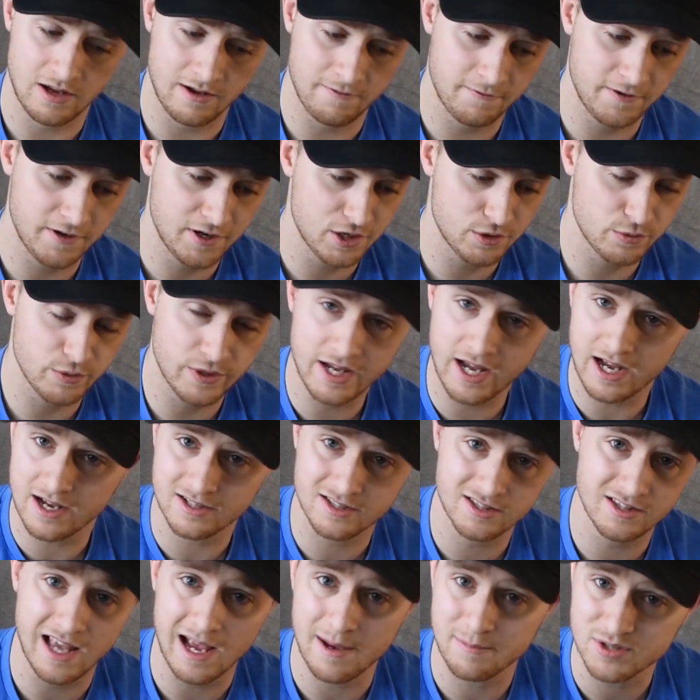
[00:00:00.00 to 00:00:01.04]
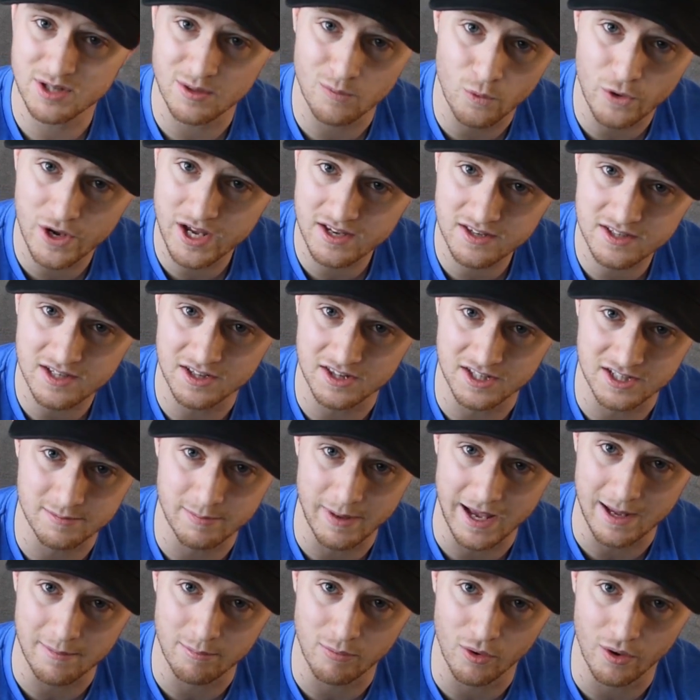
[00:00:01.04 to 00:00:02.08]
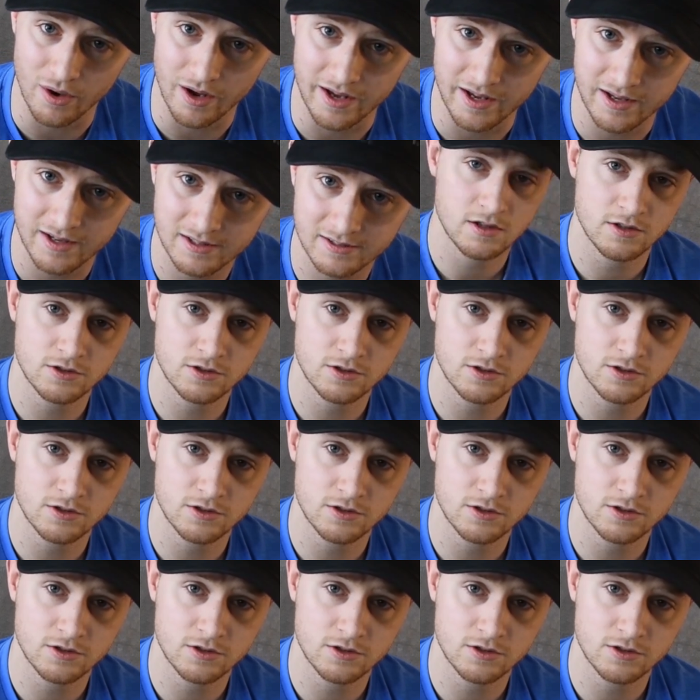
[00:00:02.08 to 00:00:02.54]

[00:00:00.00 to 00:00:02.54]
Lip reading: I figured we gotta slap some wings on this bad boy.